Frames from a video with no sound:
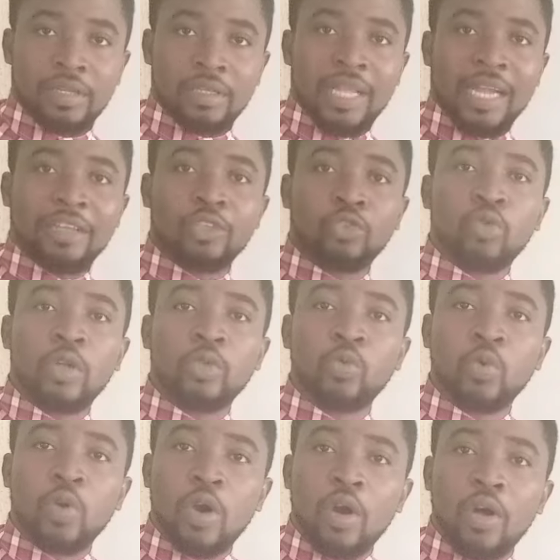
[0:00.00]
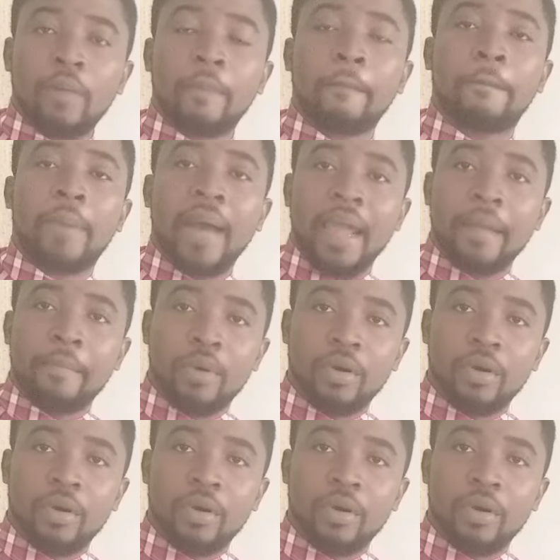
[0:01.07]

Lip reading: That is what we call pi